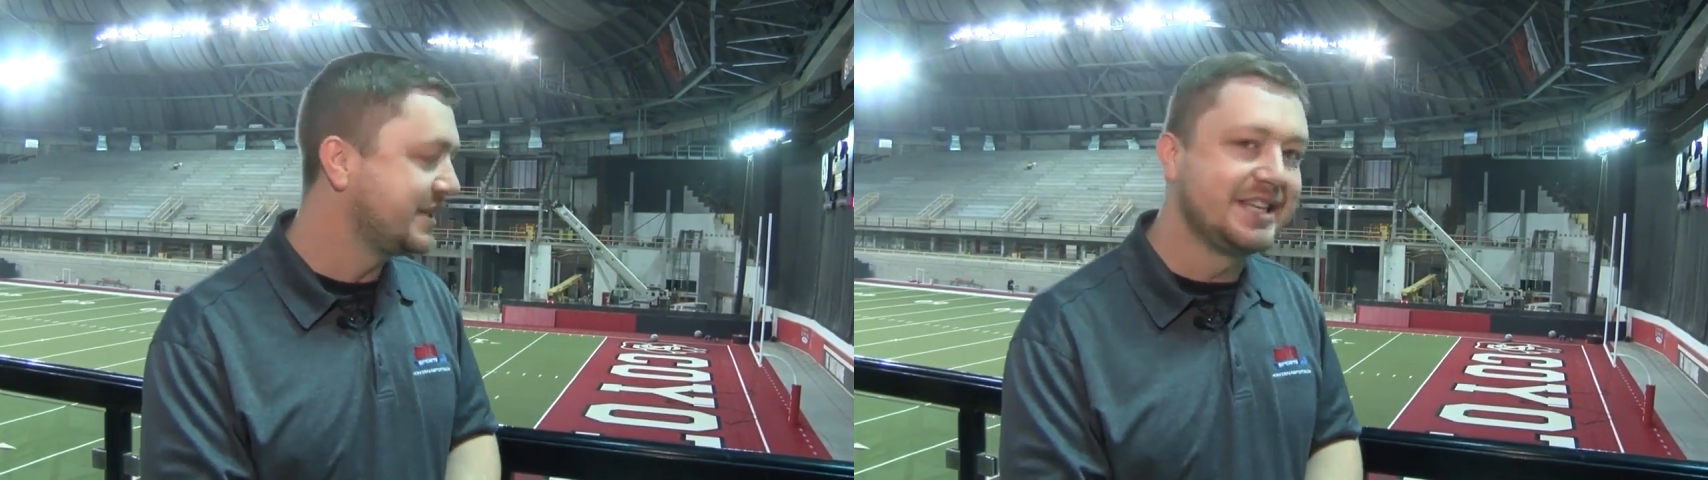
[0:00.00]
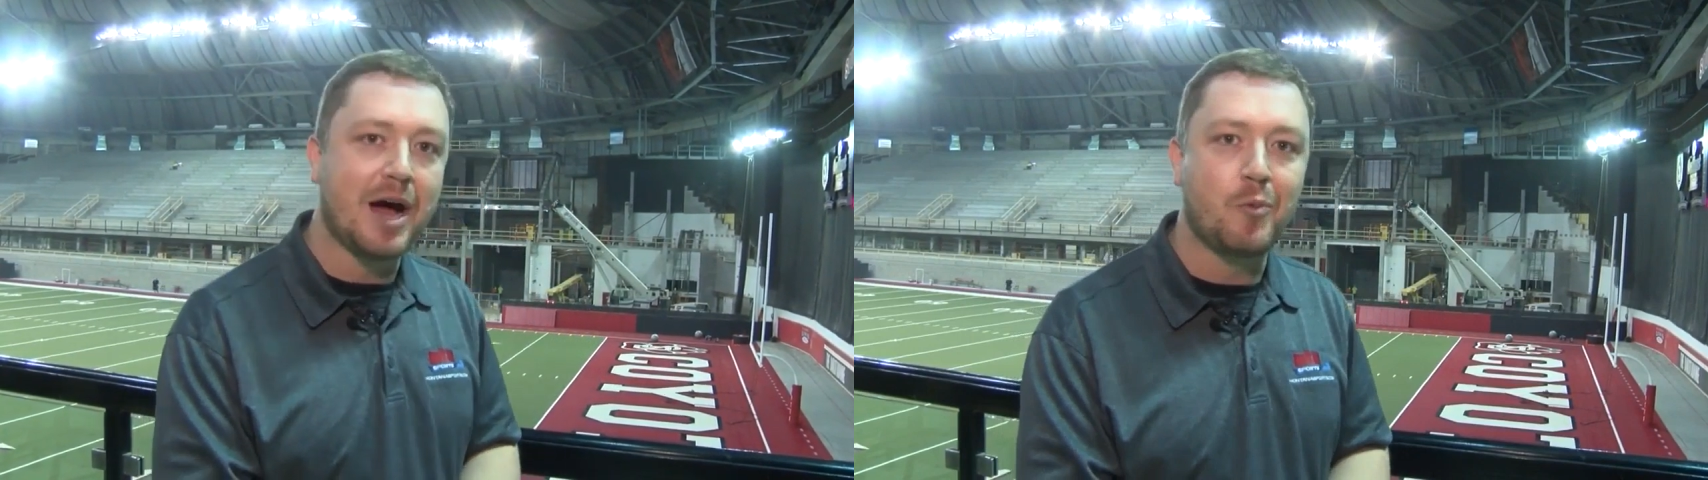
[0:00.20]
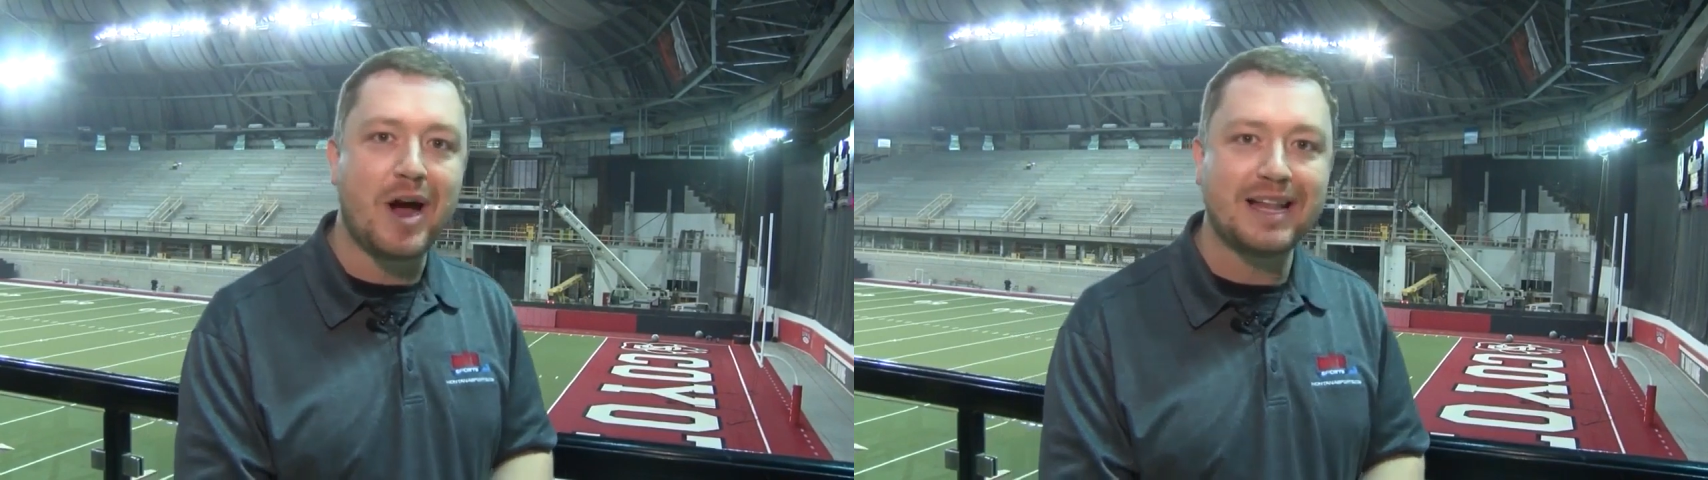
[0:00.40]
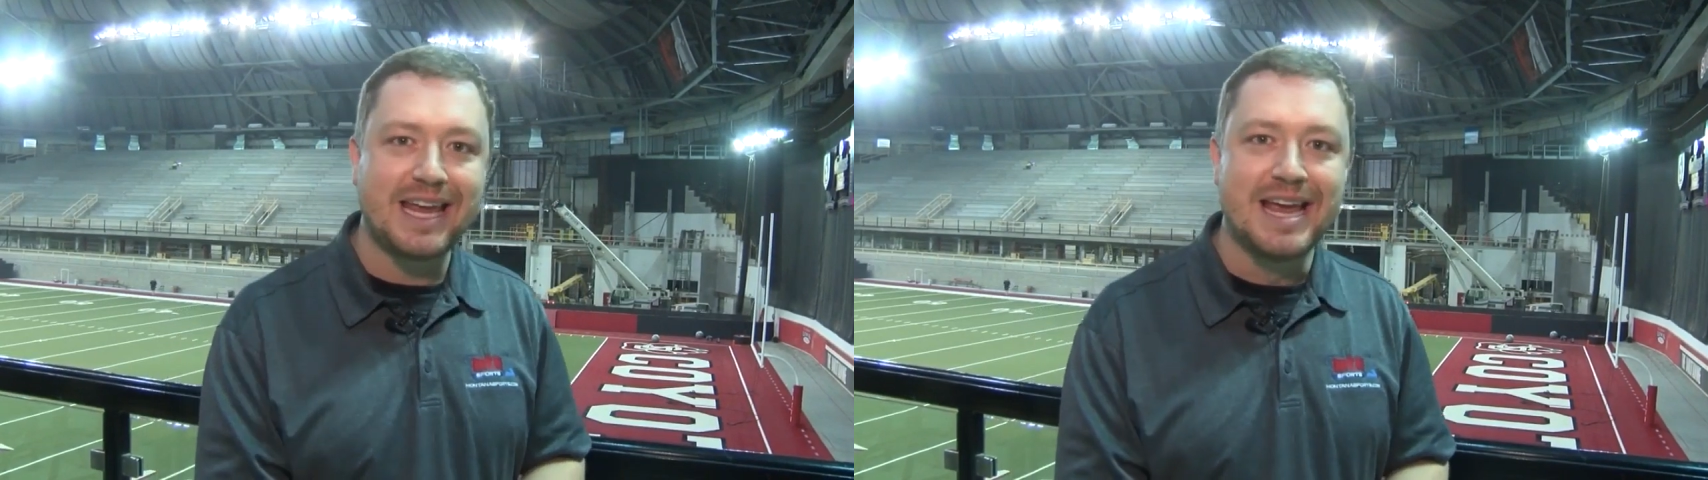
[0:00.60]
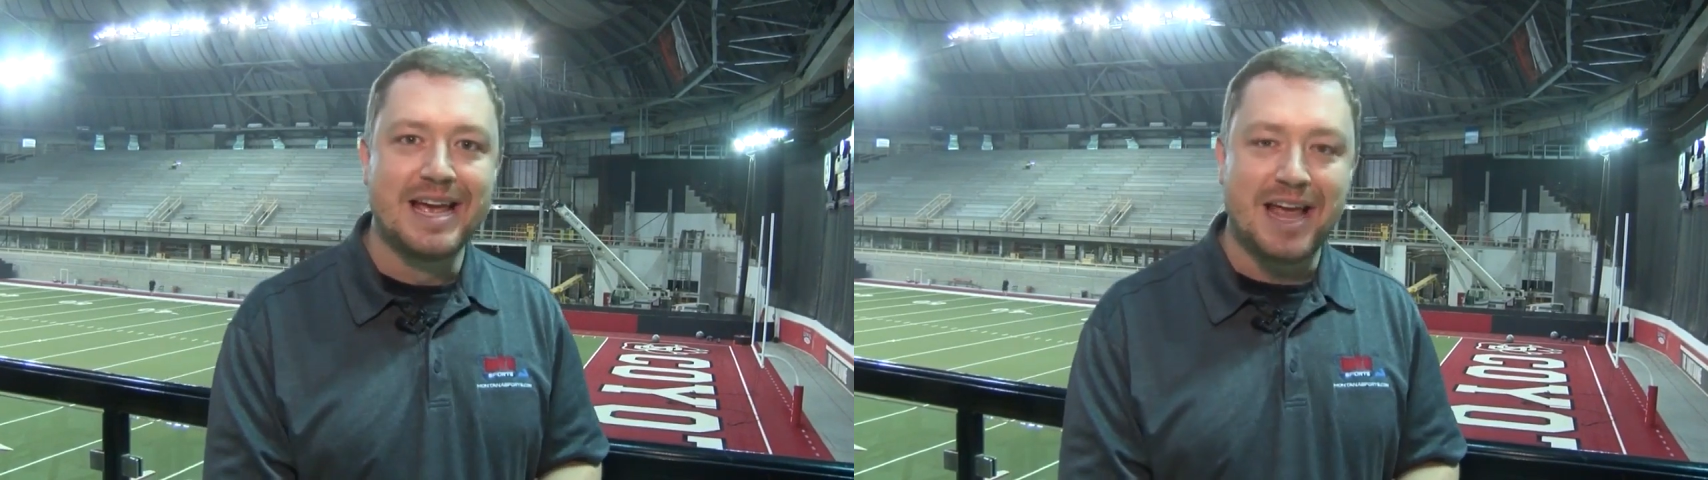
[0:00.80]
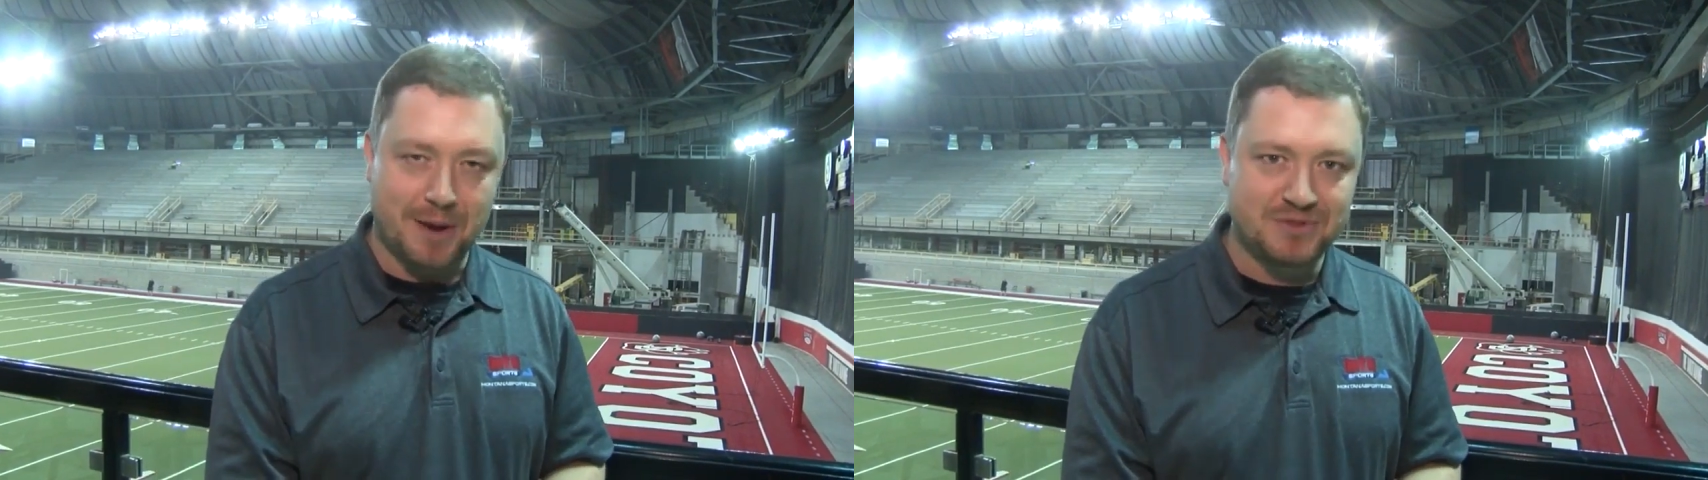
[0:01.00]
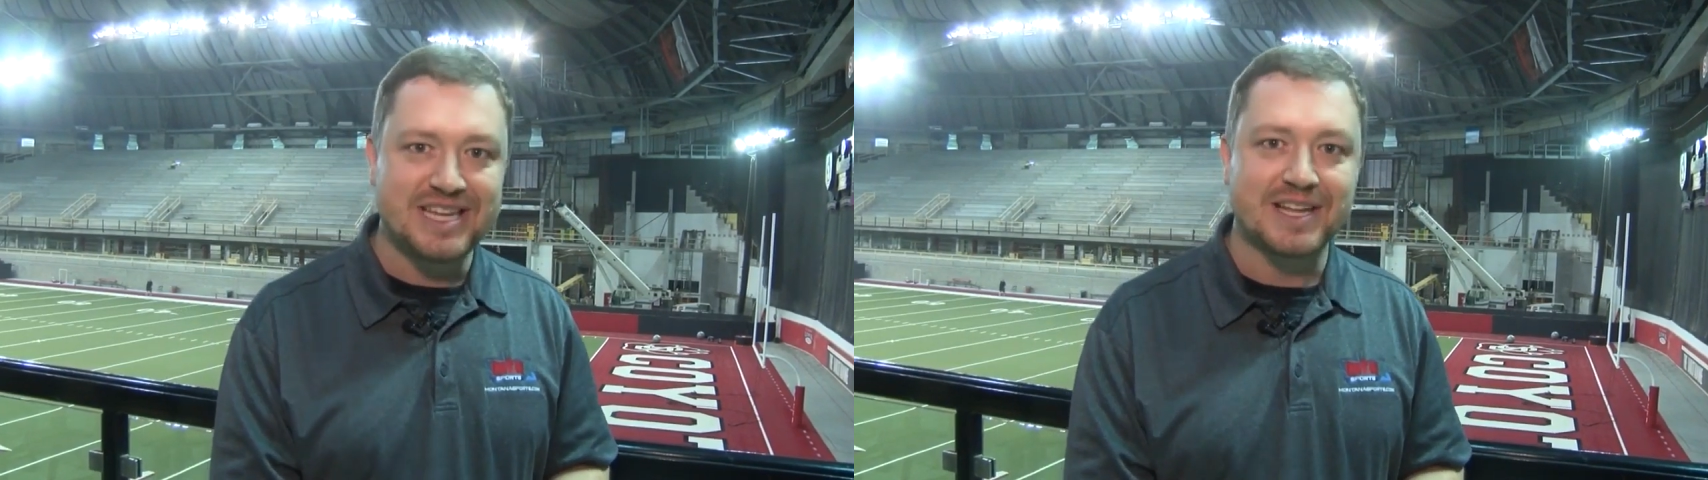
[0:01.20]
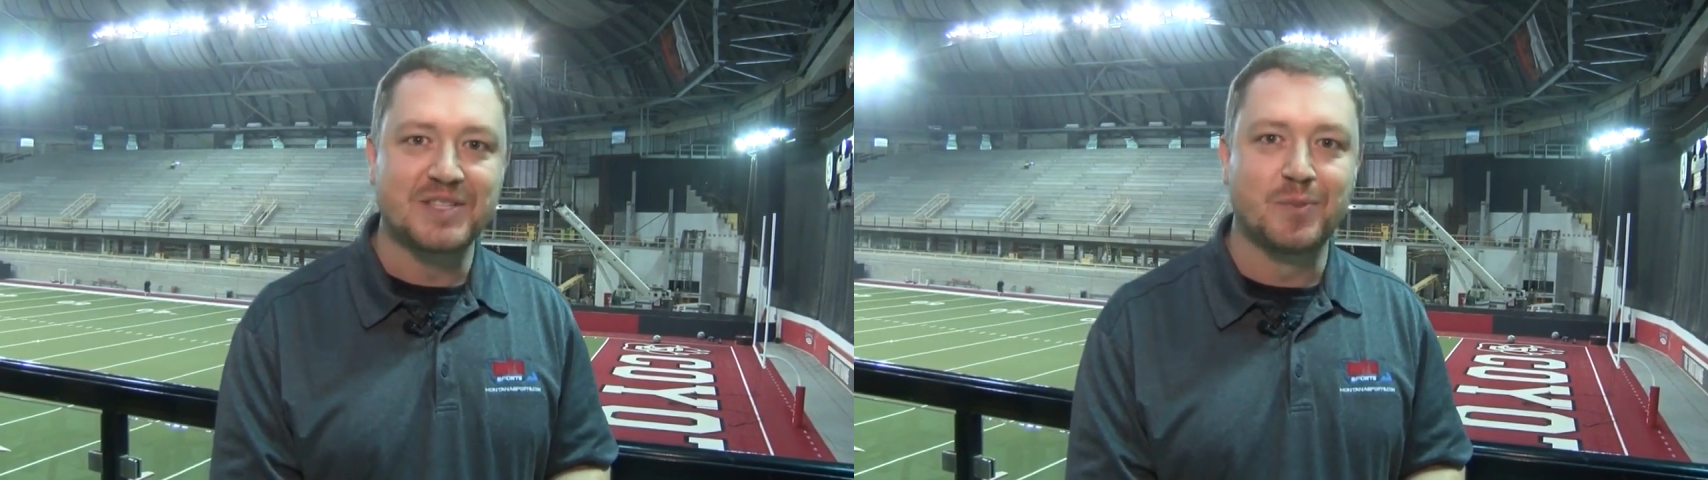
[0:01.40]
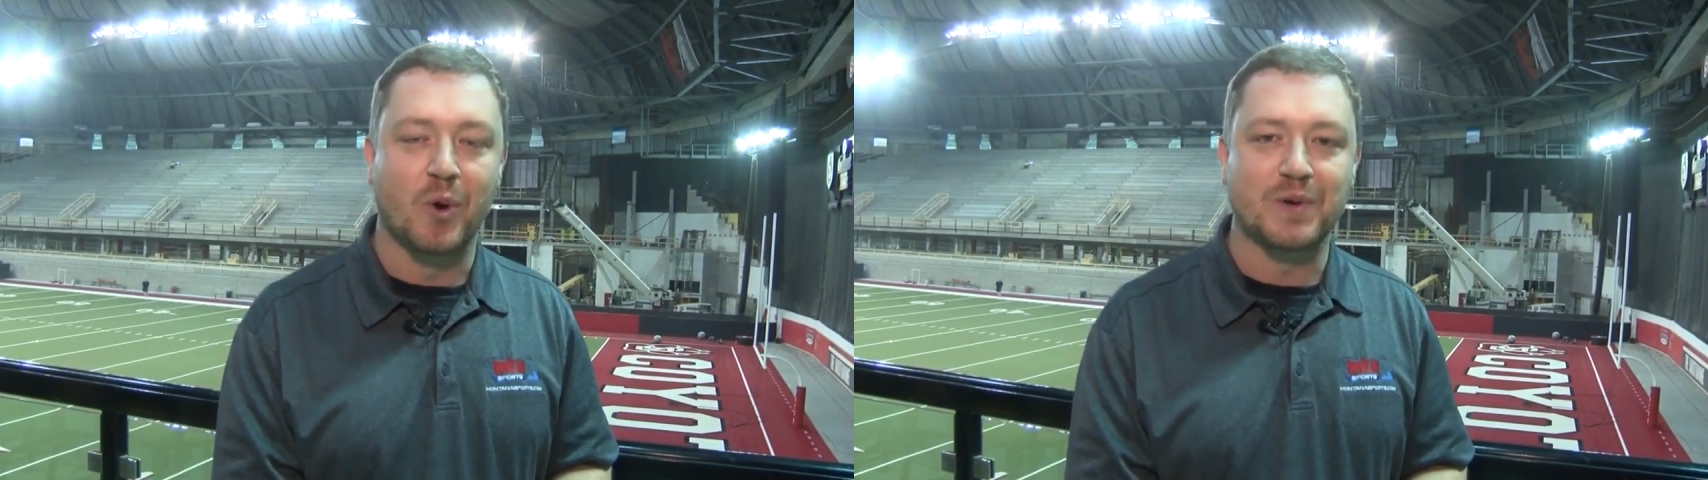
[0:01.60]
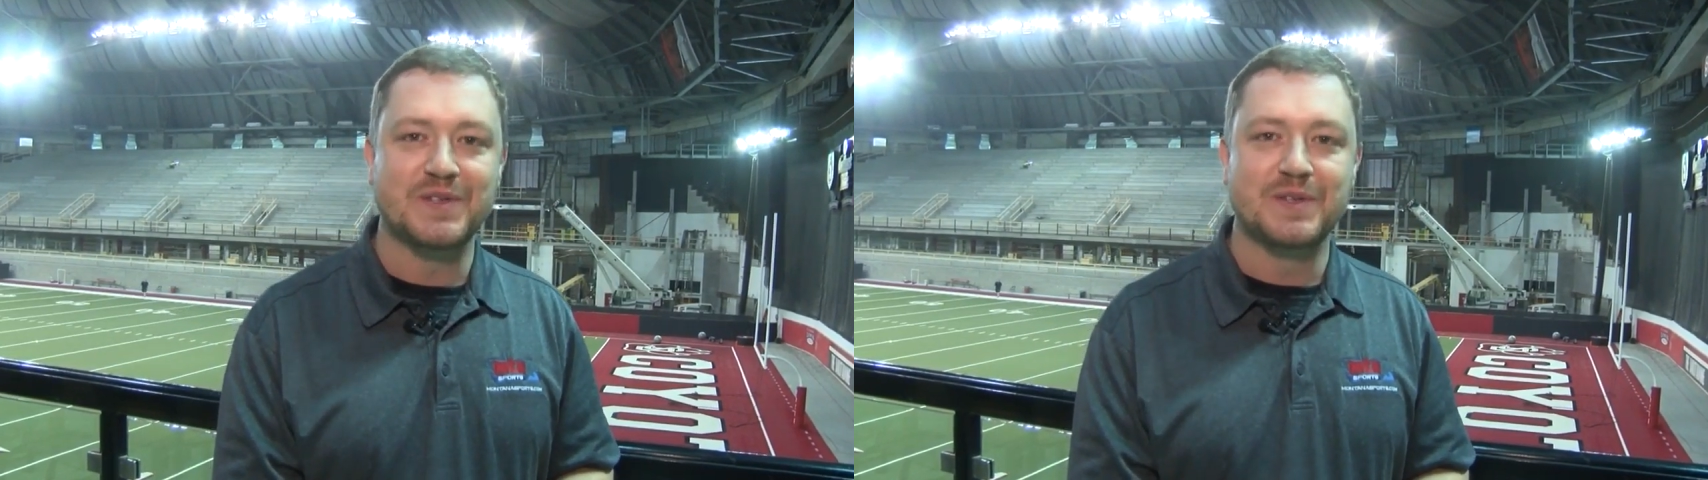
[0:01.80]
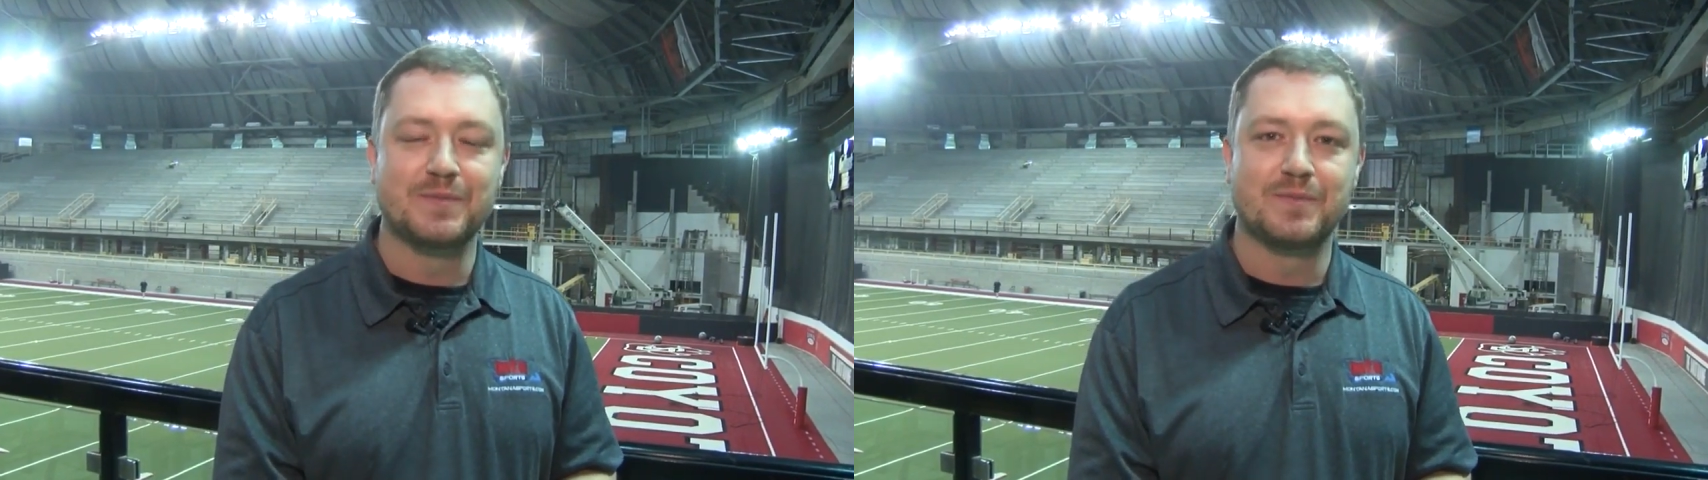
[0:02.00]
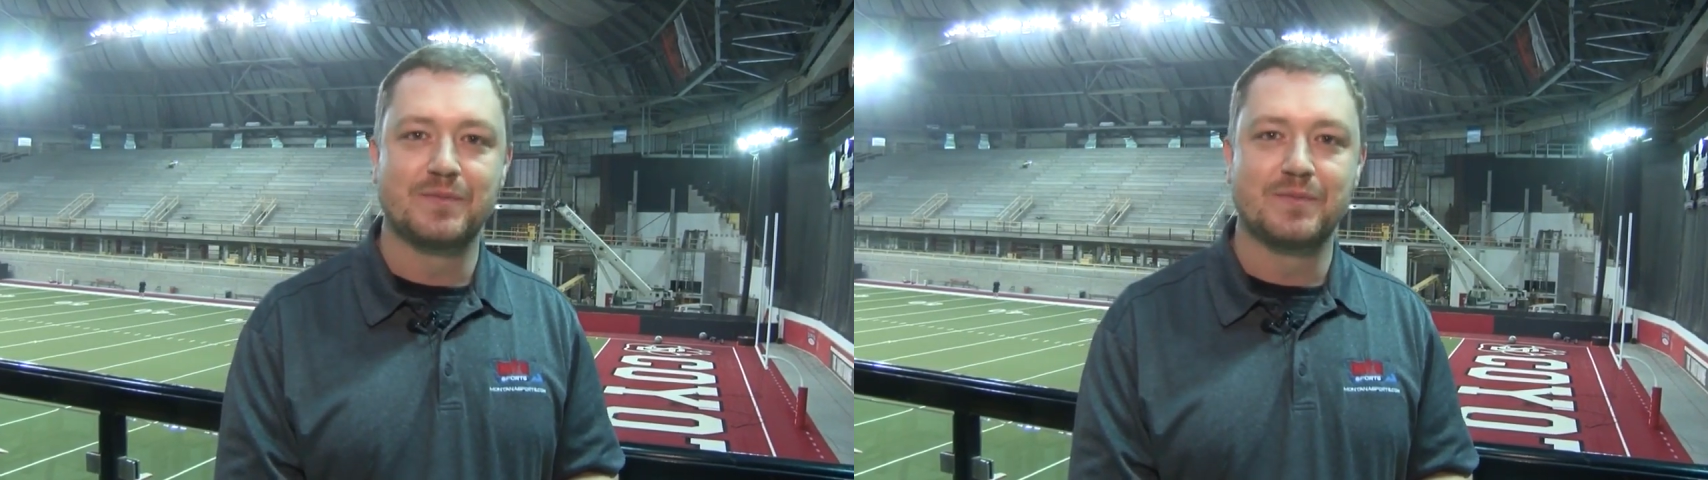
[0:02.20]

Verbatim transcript: Tom Wiley, MTN Sports.